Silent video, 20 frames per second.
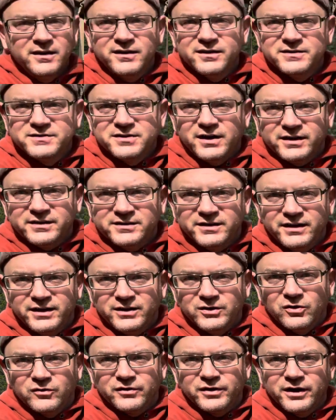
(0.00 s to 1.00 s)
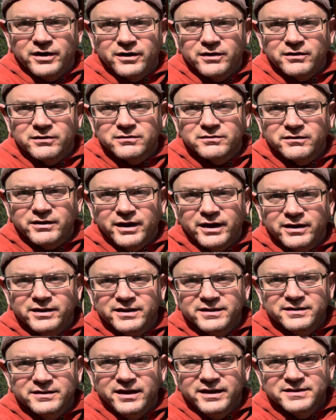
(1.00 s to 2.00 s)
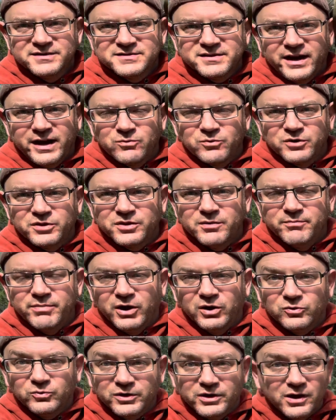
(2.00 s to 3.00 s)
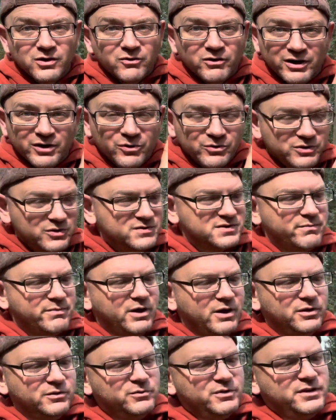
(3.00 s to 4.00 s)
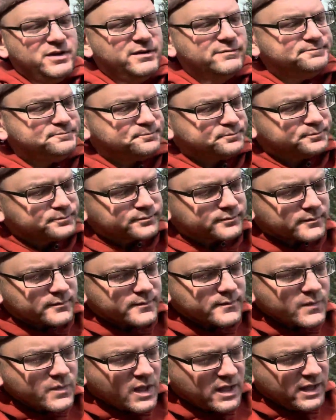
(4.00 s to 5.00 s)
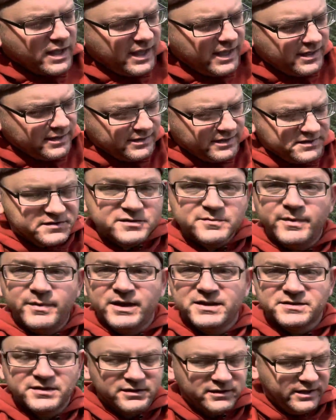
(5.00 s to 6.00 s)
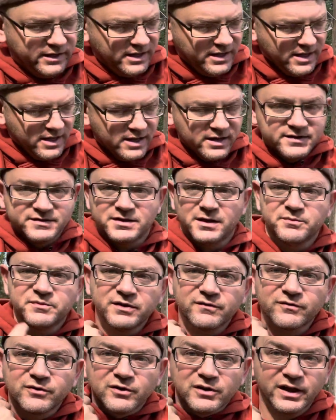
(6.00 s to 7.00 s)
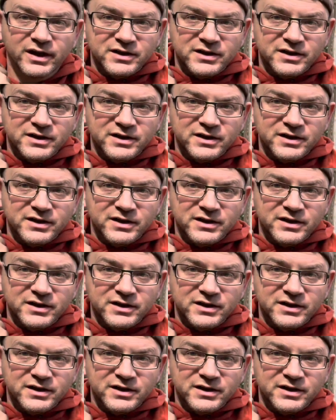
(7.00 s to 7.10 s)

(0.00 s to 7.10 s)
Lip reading: tucked in over here, okay, and inside where the belt would go. I don't use a belt with it. And this is basically something for like a